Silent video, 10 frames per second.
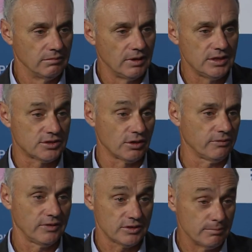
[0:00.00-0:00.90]

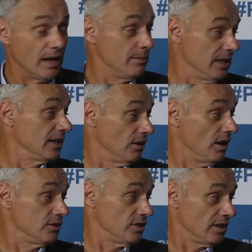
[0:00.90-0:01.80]
resurface maybe at
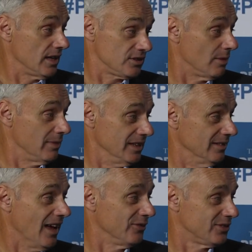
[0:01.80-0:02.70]
lunch unless somebody
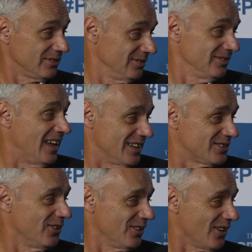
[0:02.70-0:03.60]
else let us
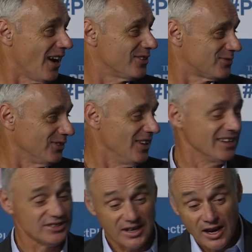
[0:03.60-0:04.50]
go to their house for lunch